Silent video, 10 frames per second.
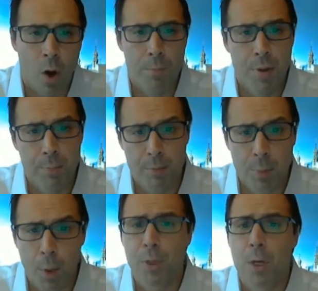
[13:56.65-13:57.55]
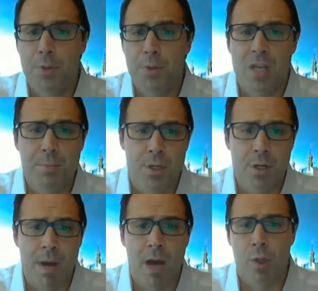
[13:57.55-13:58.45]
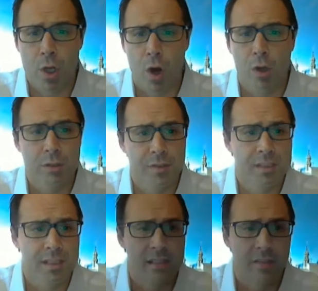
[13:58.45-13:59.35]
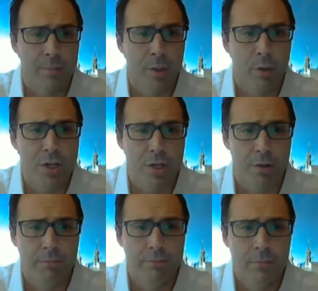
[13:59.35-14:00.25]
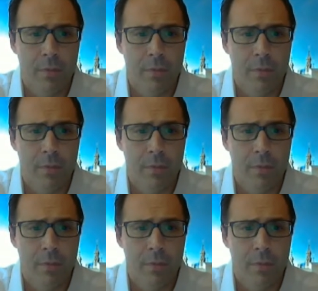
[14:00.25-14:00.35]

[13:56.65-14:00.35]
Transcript: on the popular perception about the cost of excessive immigration